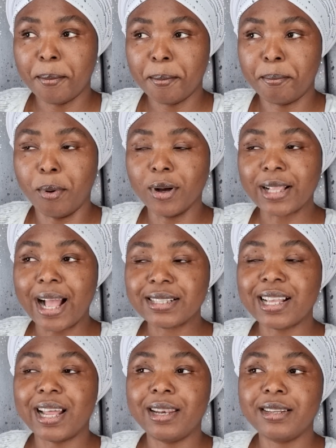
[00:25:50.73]
But
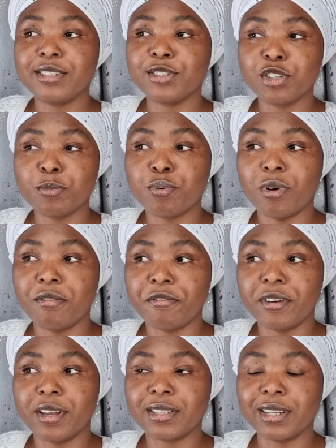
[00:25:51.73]
as I listened to the
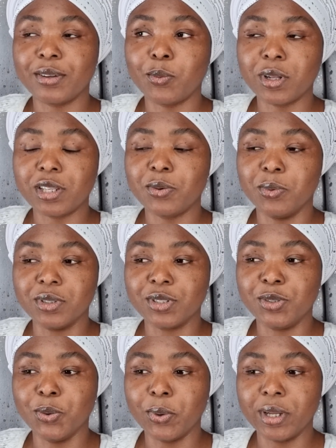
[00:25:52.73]
prophet and what he was
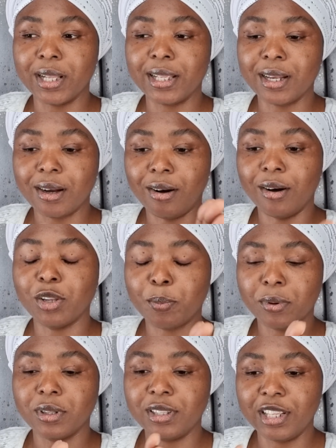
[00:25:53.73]
doing, and he called
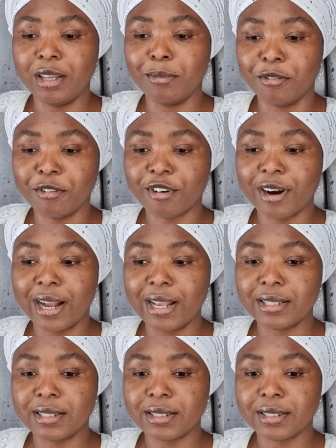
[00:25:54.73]
upon the name of
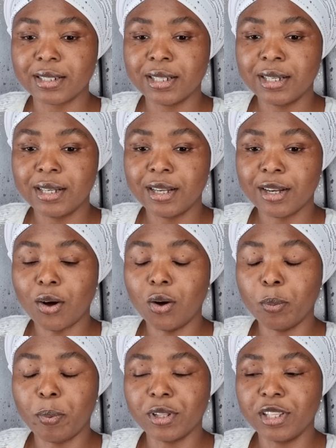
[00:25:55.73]
Christ,
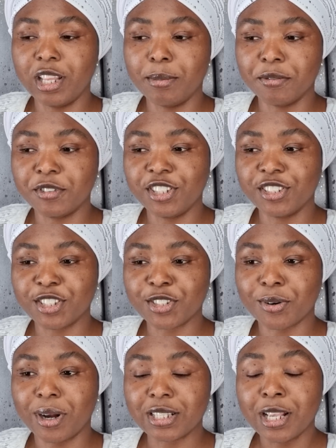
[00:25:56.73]
called upon the name of Jesus
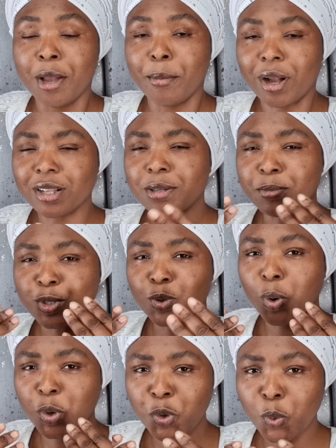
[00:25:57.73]
Christ, because I'm
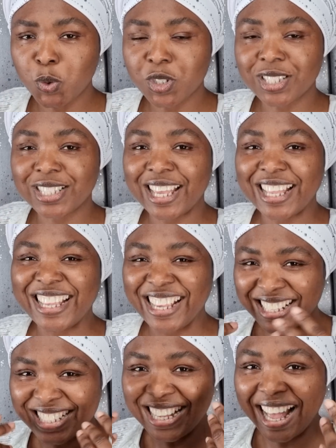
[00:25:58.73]
so used to saying
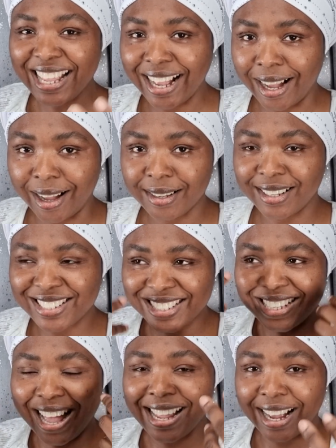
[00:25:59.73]
Yeshayah,
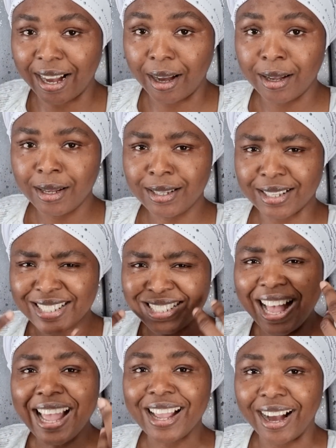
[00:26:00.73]
Yeshayah,
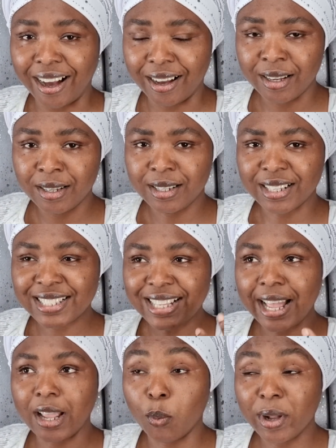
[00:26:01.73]
Yeshayah,
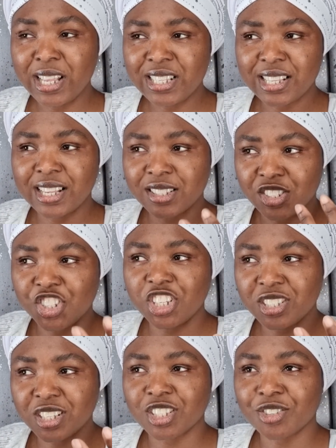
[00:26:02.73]
Yeshayah. When he says
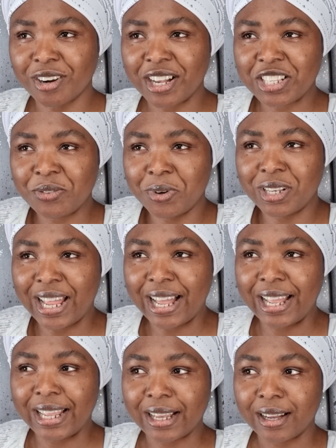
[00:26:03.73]
Jesus Christ, it was
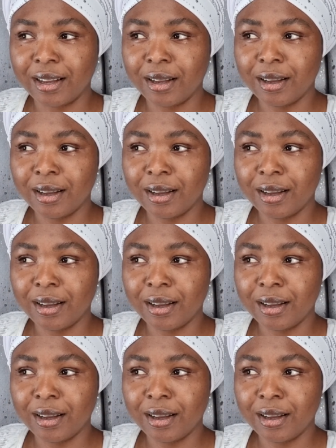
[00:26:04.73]
like,